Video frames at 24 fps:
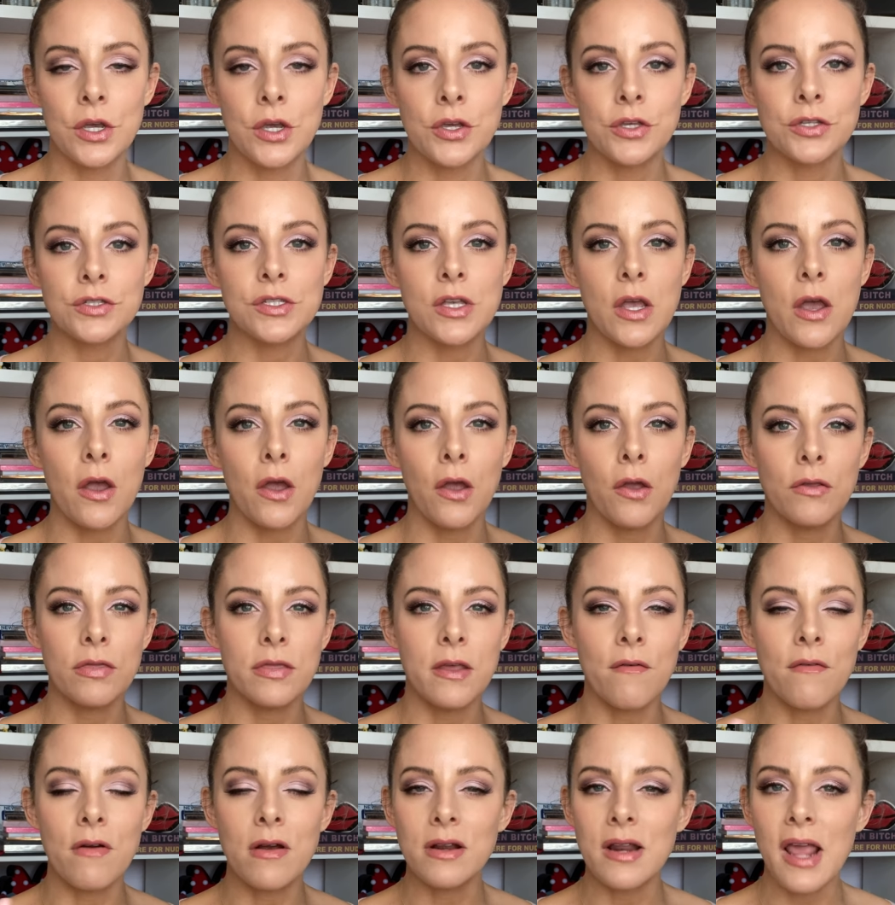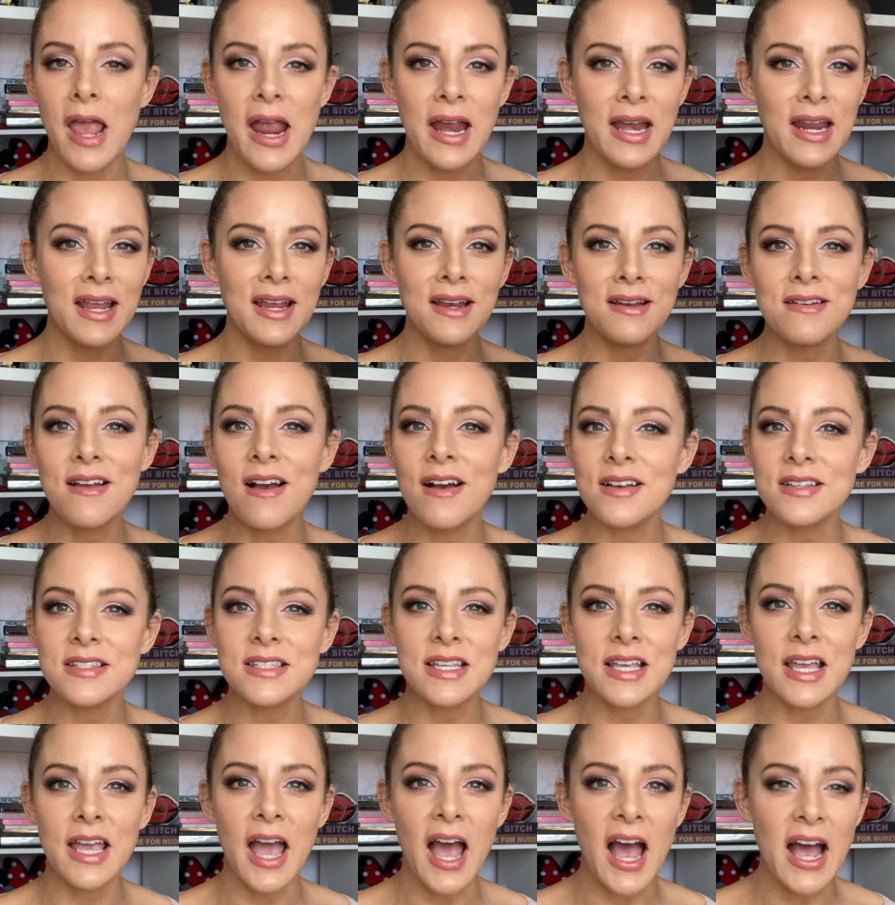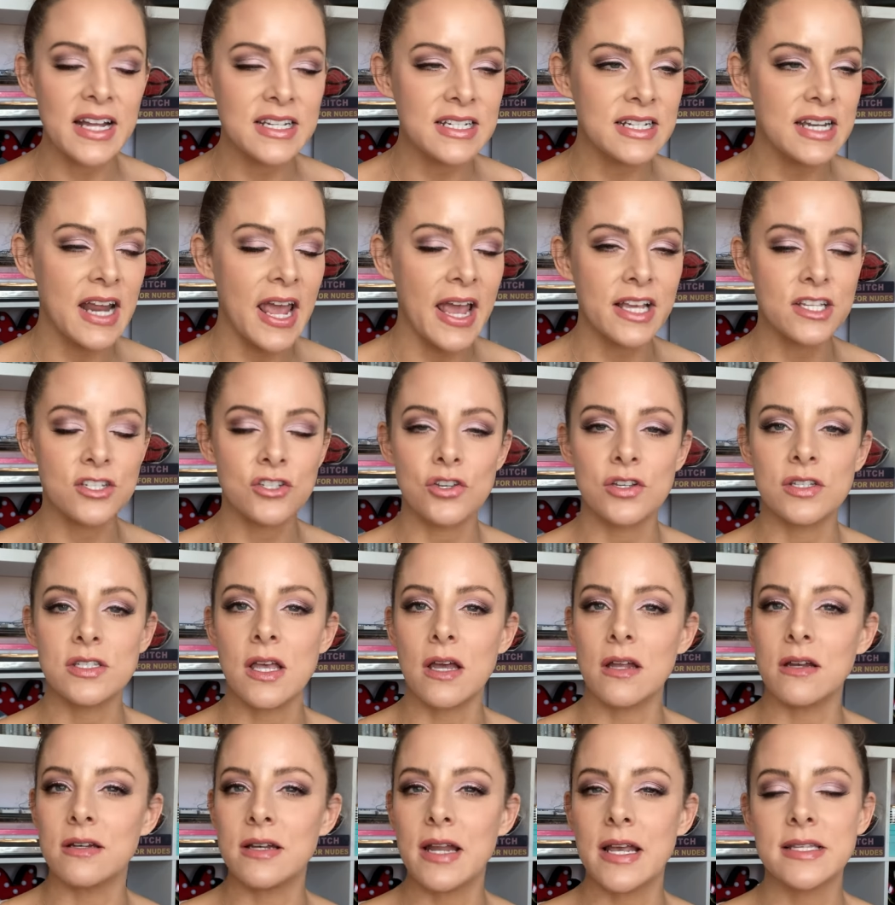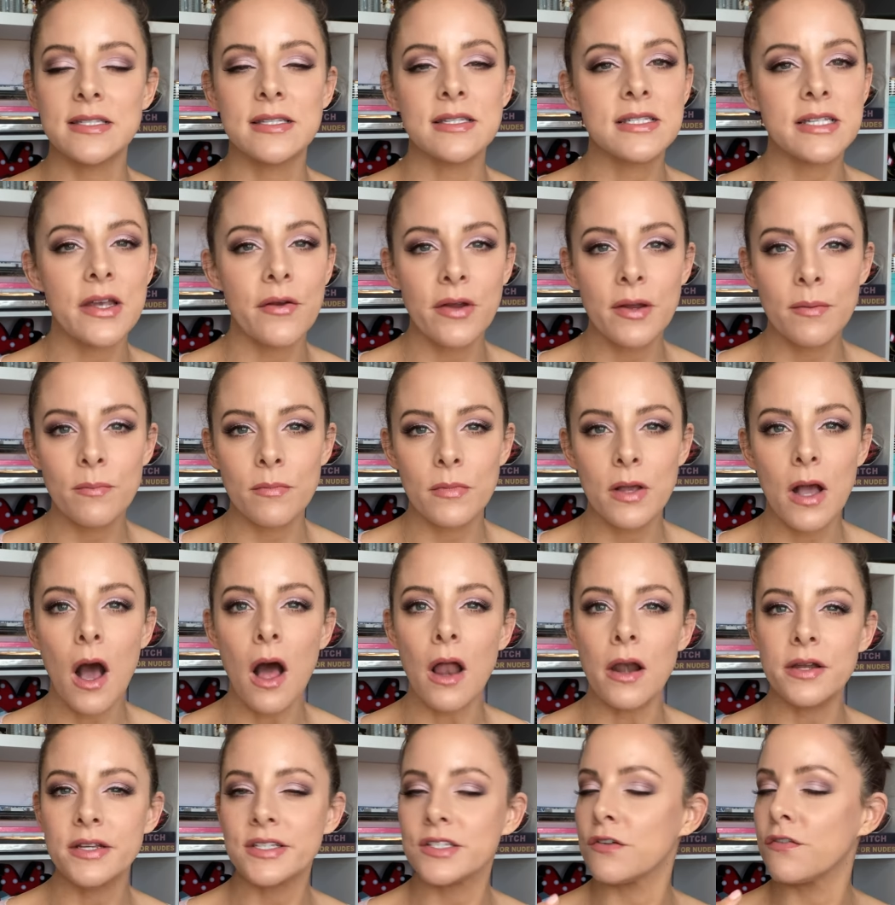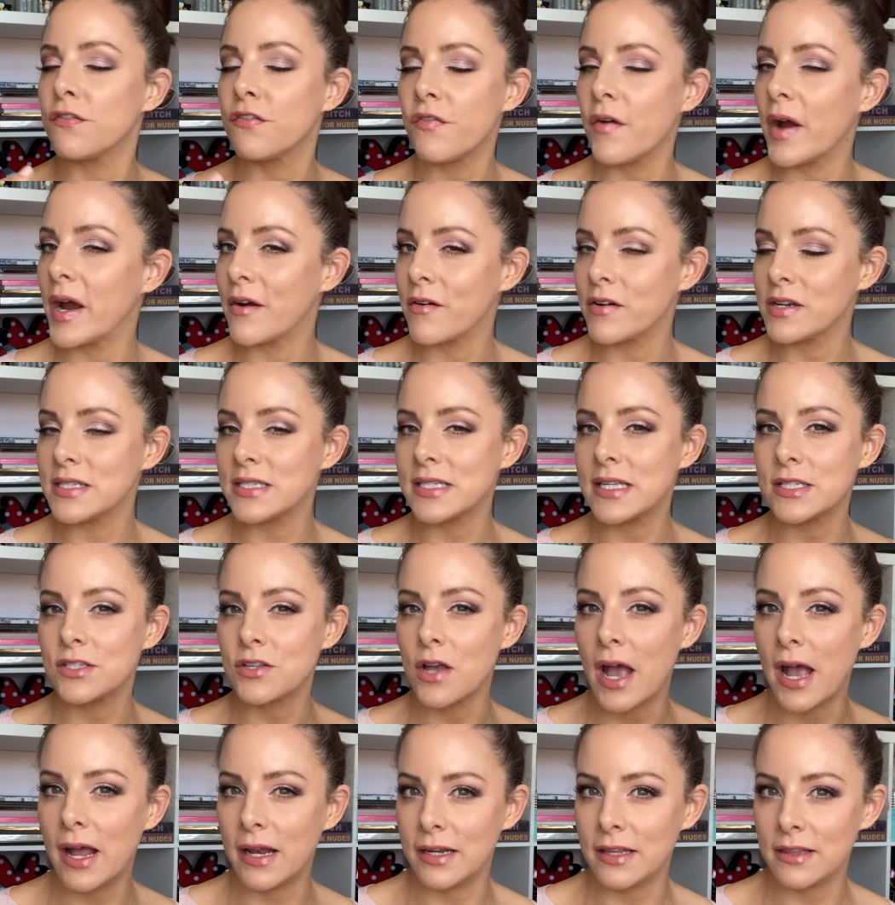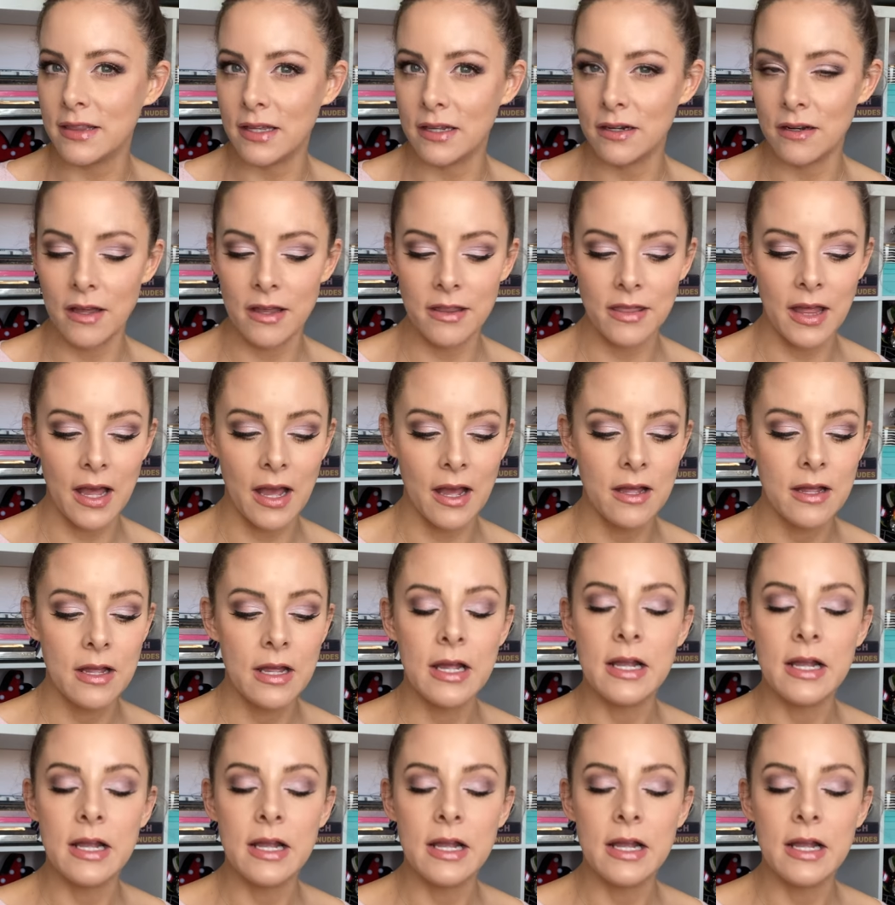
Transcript: So there aren't any nasty added extras, unnecessary colours or fragrances or anything like that.